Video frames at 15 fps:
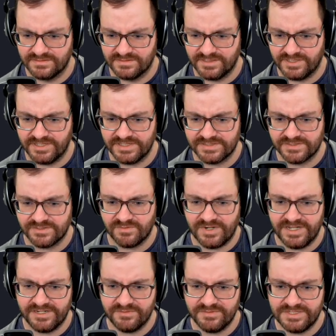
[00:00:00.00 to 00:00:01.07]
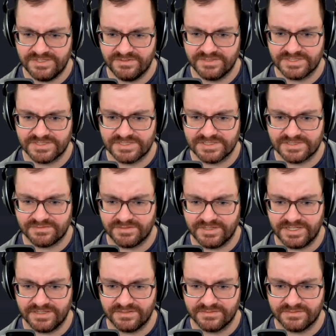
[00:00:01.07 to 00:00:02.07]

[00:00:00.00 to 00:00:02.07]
All right, so why do we do this way